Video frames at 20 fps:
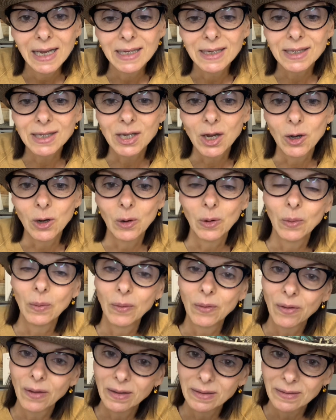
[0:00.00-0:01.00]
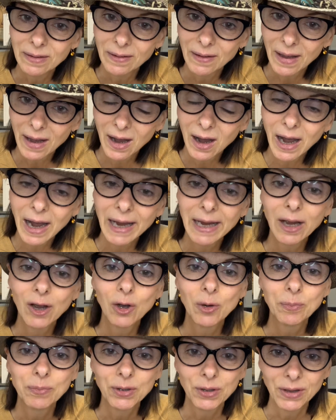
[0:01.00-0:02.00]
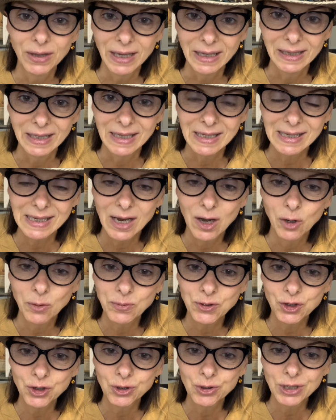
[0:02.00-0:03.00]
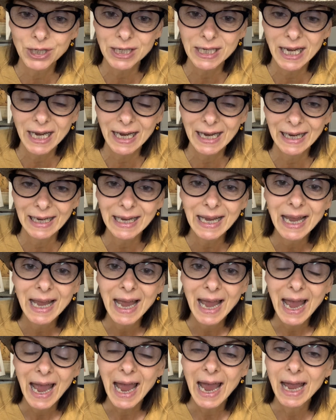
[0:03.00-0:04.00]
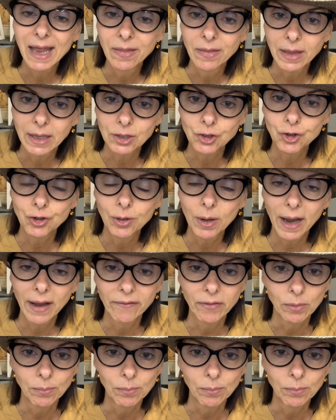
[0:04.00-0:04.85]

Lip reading: So I hope that this helps you today and that you have a